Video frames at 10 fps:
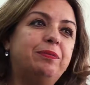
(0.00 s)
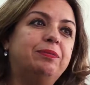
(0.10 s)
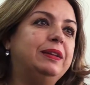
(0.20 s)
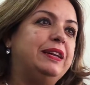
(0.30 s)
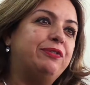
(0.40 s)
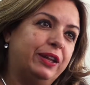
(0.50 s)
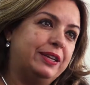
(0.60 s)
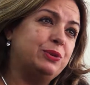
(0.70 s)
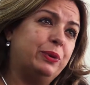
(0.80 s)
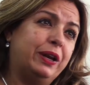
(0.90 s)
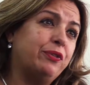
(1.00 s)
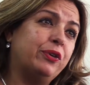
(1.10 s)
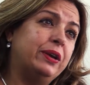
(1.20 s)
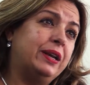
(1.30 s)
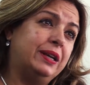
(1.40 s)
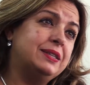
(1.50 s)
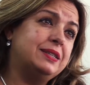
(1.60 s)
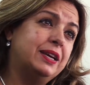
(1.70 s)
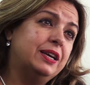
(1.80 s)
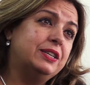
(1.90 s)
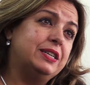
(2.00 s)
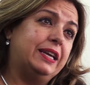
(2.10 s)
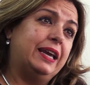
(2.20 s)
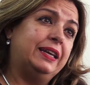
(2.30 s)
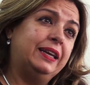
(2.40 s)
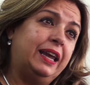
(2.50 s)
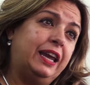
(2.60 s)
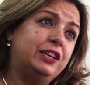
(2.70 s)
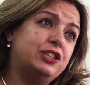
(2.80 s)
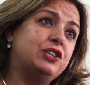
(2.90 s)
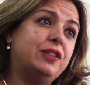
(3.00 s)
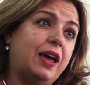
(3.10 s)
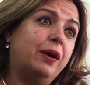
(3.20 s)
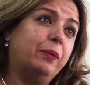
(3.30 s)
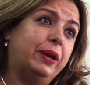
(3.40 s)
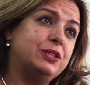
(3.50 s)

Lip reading: leaflets, whatever it is, to get engaged that way.